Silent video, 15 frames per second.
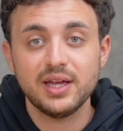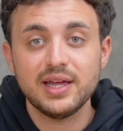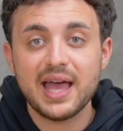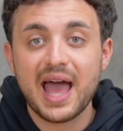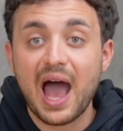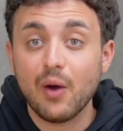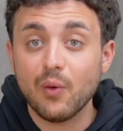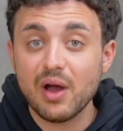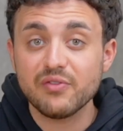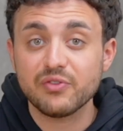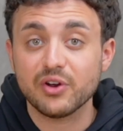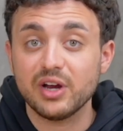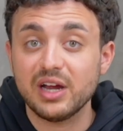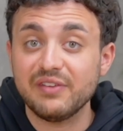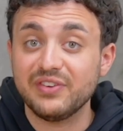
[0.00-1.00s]

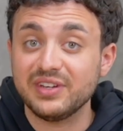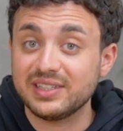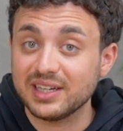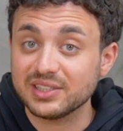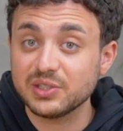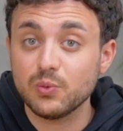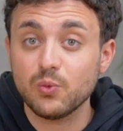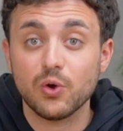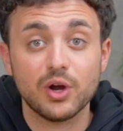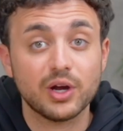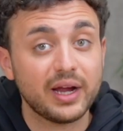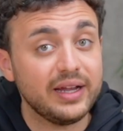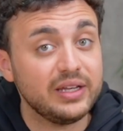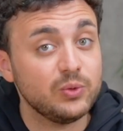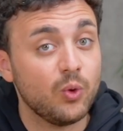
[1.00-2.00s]
However, if it doesn't work
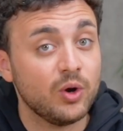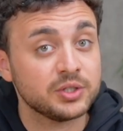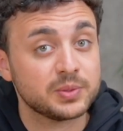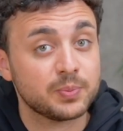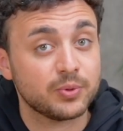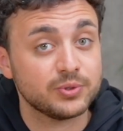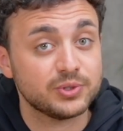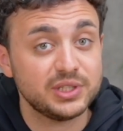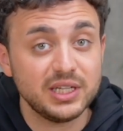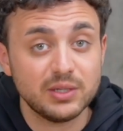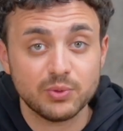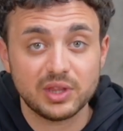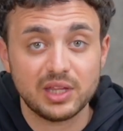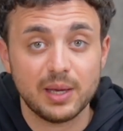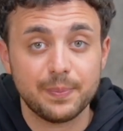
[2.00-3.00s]
and you want to proceed
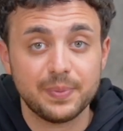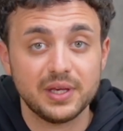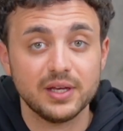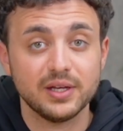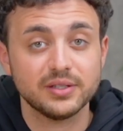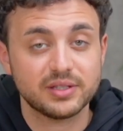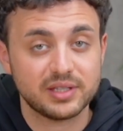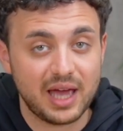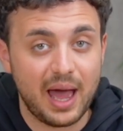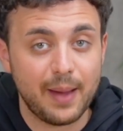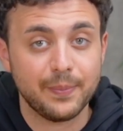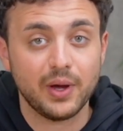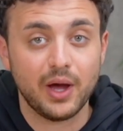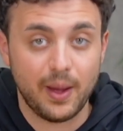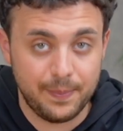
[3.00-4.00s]
with the appeal,
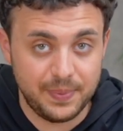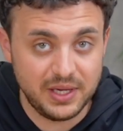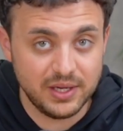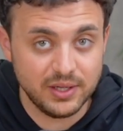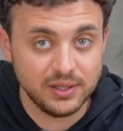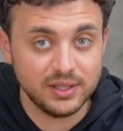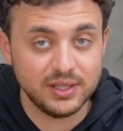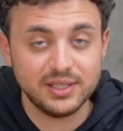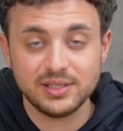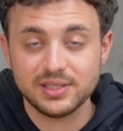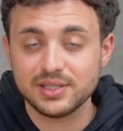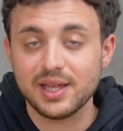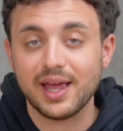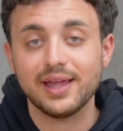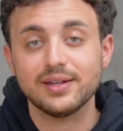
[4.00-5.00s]
tap Appeal
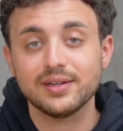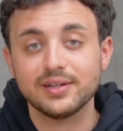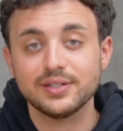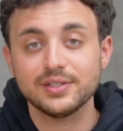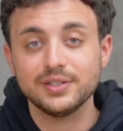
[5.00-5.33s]
instead.